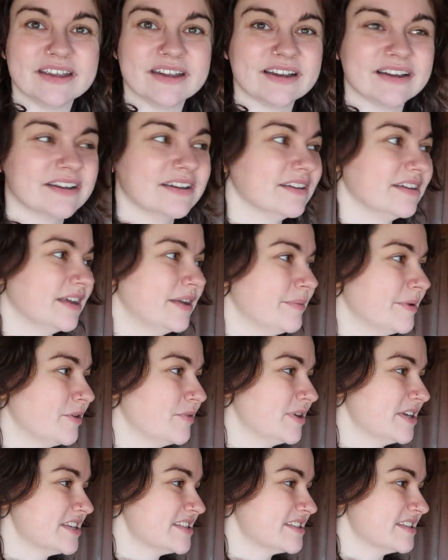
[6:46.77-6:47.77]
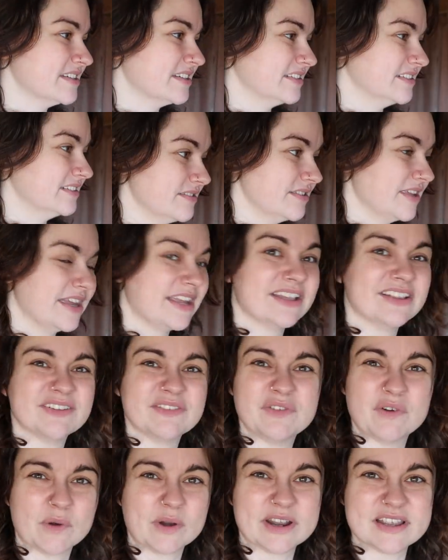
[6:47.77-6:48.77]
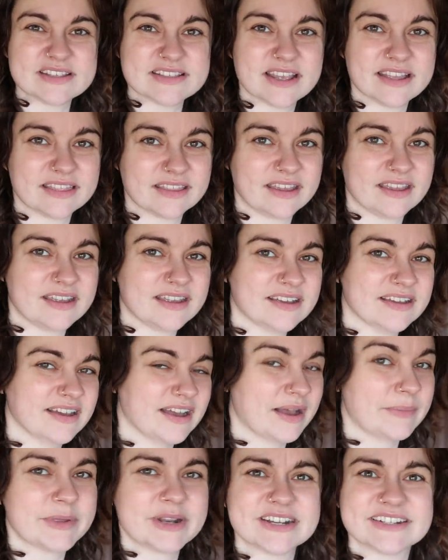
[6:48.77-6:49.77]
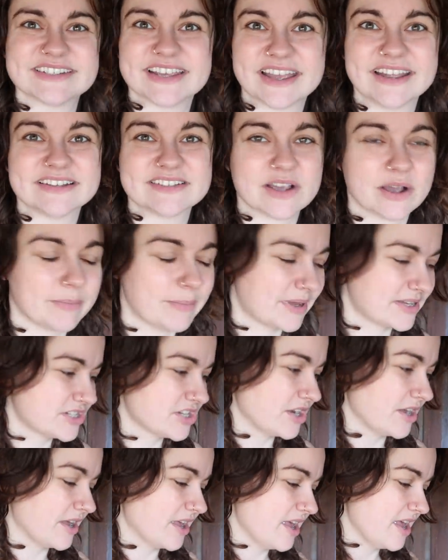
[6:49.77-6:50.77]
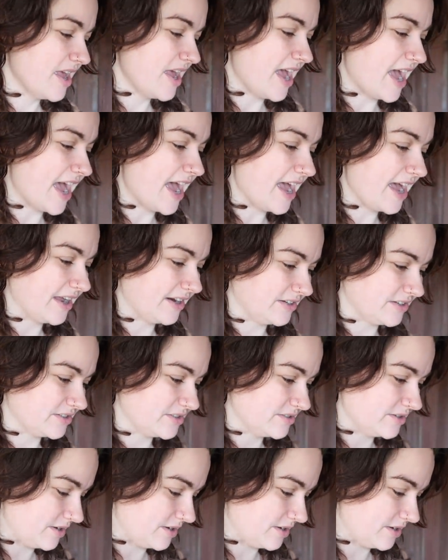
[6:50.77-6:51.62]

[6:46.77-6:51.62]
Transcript: here. I mean, what is it? Like in the 40s, I think. I'm in a tank top. My shirt. I had